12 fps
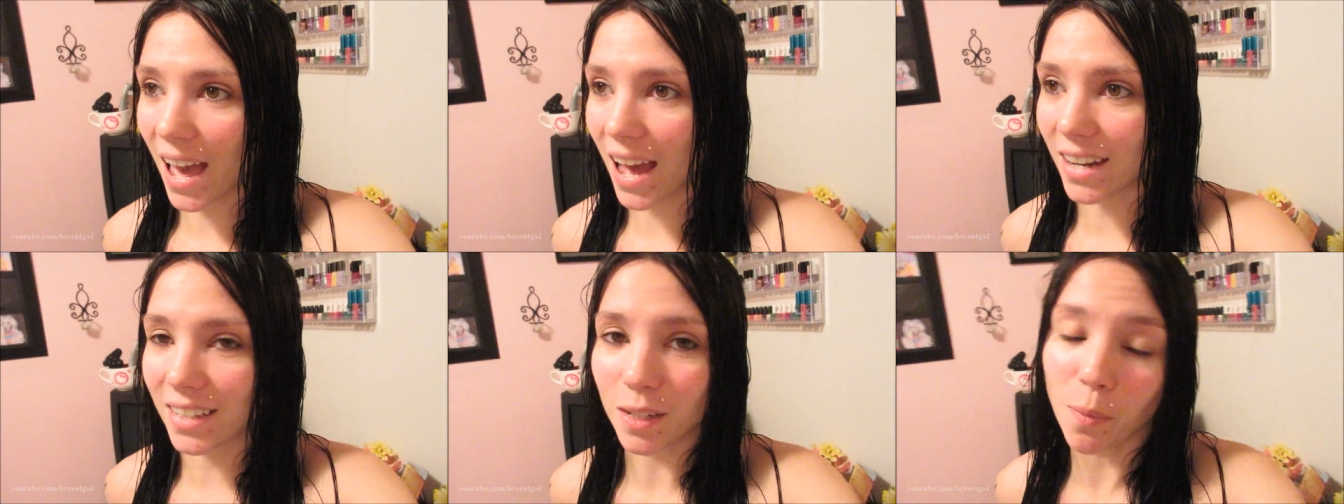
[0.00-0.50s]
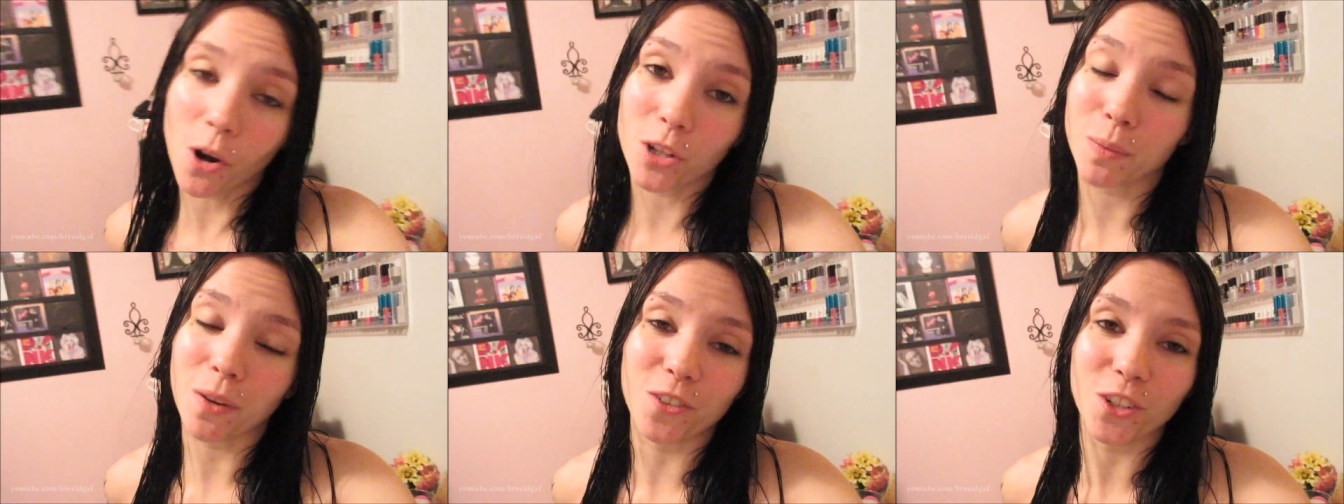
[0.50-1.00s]
And
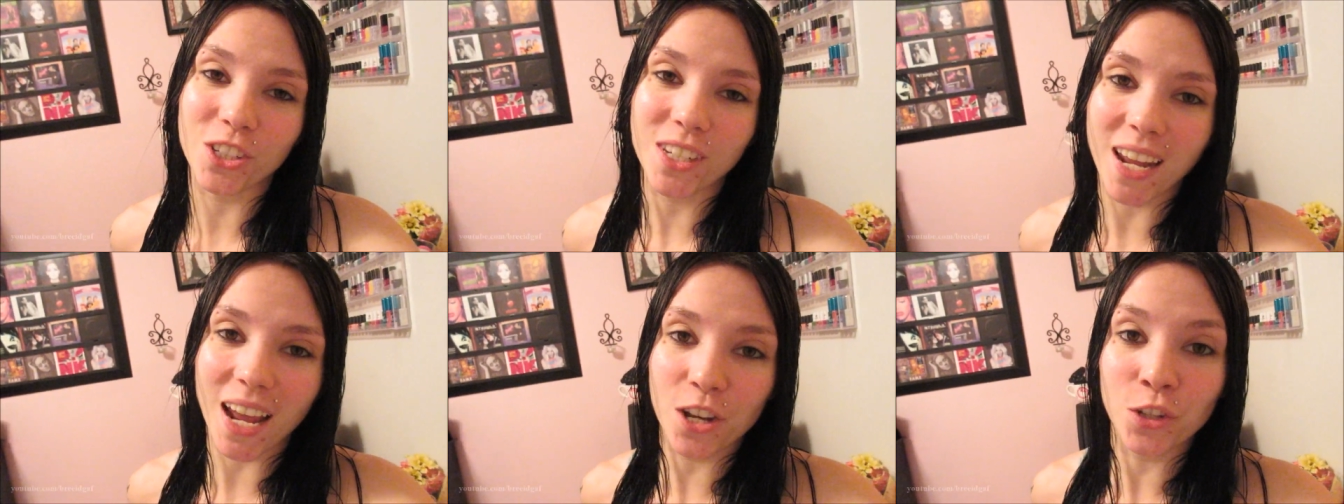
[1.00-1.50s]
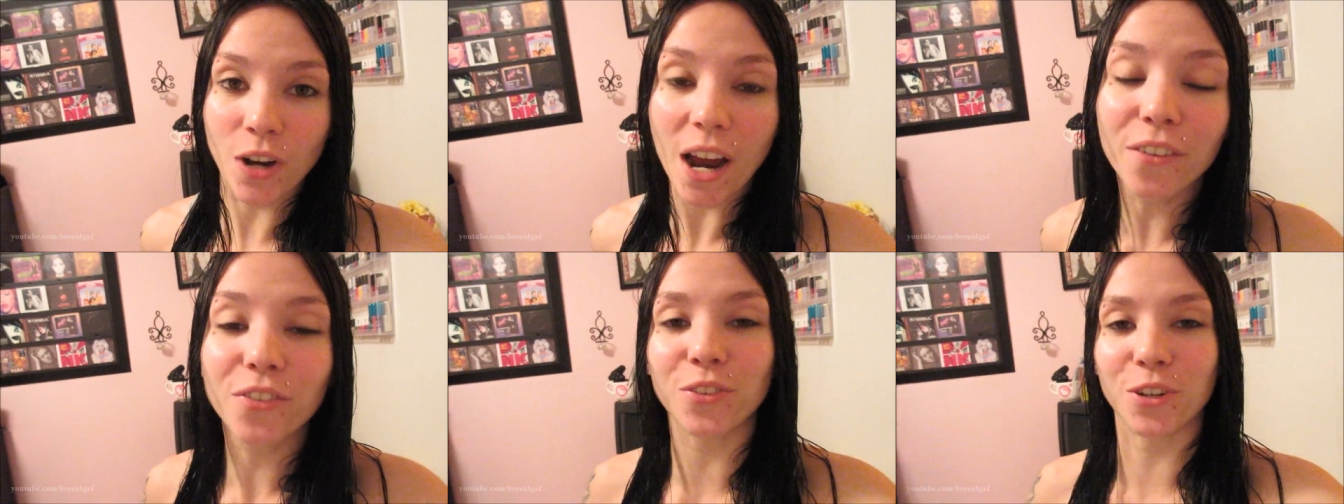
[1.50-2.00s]
tomorrow's my first day on
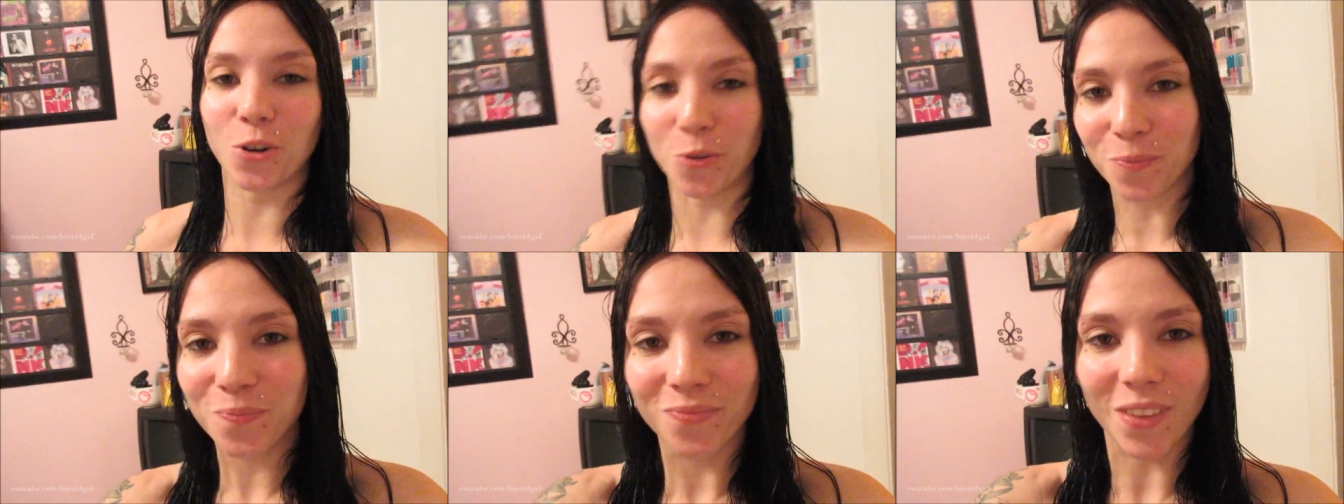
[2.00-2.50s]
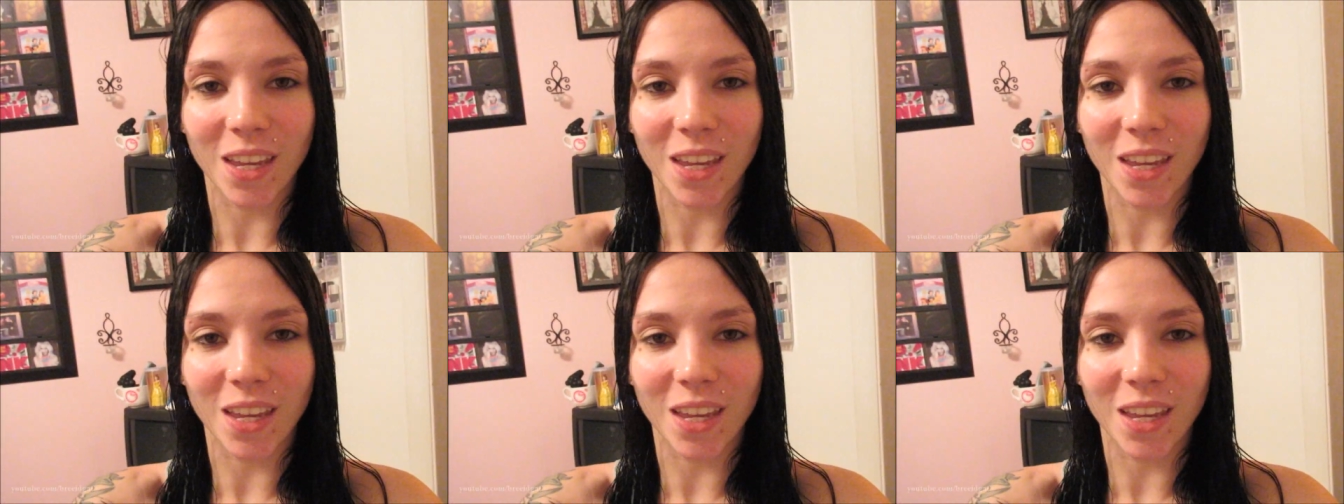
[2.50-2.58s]
drive-thru.